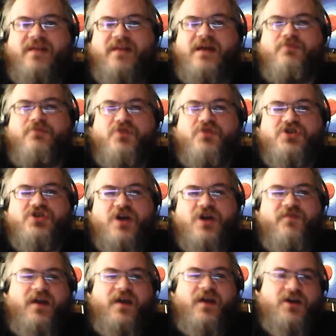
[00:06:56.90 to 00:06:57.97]
the time you reach
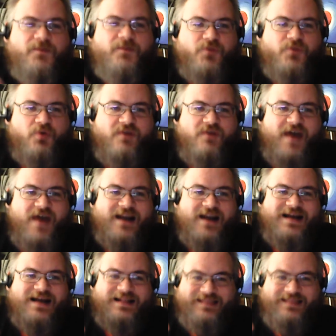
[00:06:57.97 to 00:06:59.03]
Starfinder, we've added
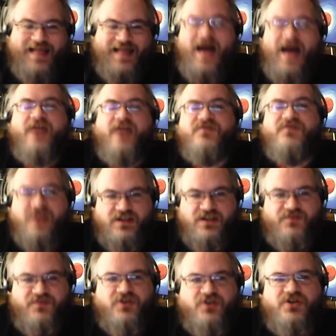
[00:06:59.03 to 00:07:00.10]
a lot of
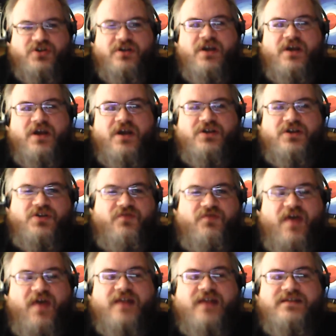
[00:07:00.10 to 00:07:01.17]
science fiction to the
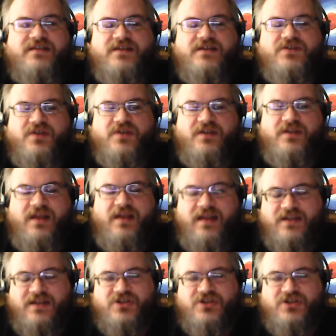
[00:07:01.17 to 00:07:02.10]
fantasy, so that it